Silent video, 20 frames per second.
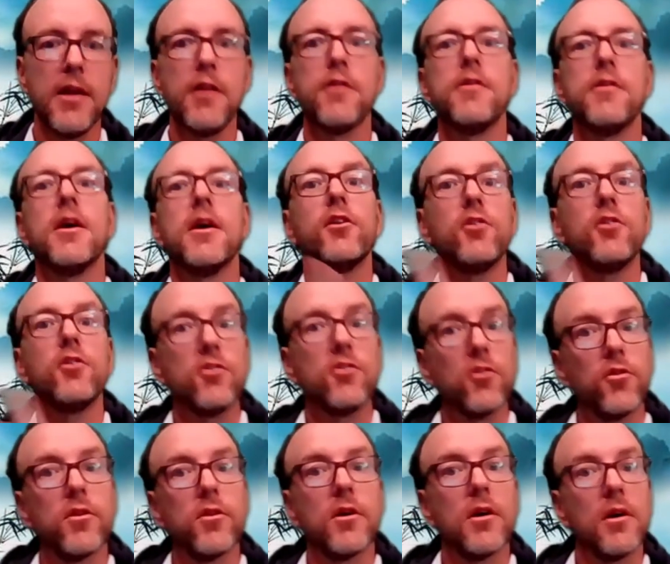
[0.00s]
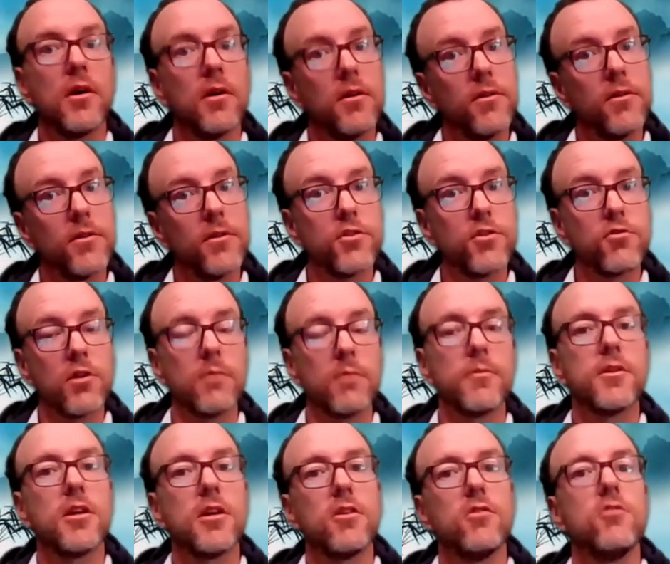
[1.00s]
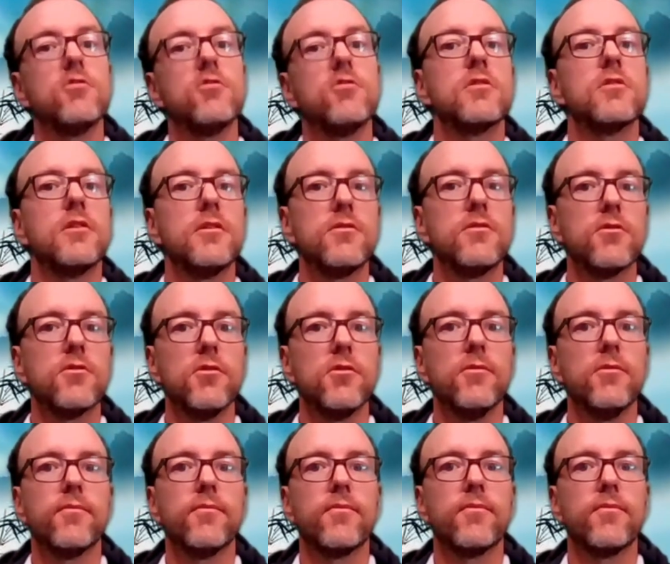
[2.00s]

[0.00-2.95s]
Then you do the, the treatment that you usually do.